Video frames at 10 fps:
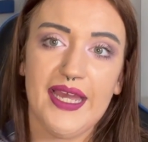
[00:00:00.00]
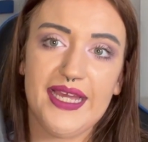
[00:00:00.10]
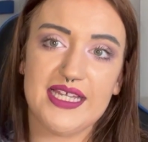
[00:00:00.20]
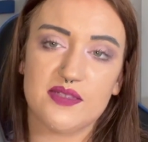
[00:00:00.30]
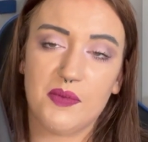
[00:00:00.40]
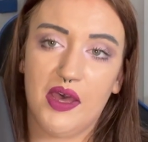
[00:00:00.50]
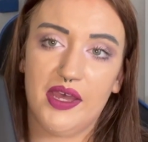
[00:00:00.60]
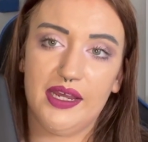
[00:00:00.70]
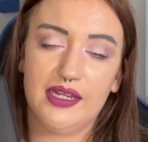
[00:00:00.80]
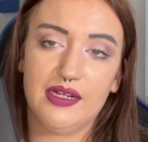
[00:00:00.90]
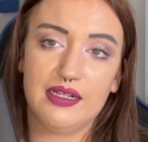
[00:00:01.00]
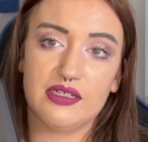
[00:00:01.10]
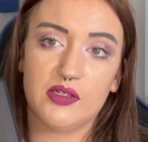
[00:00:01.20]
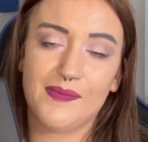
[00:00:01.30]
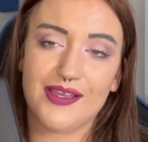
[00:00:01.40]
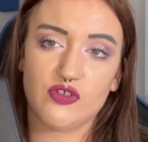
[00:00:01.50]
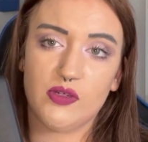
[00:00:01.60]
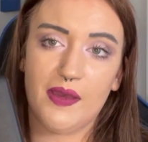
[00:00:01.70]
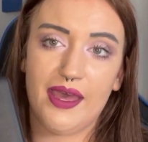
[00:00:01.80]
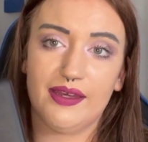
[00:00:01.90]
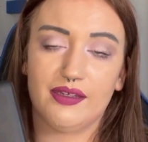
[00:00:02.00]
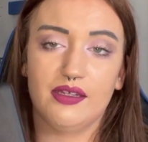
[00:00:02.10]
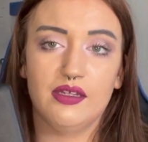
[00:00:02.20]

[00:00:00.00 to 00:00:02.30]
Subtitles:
is my little battery pack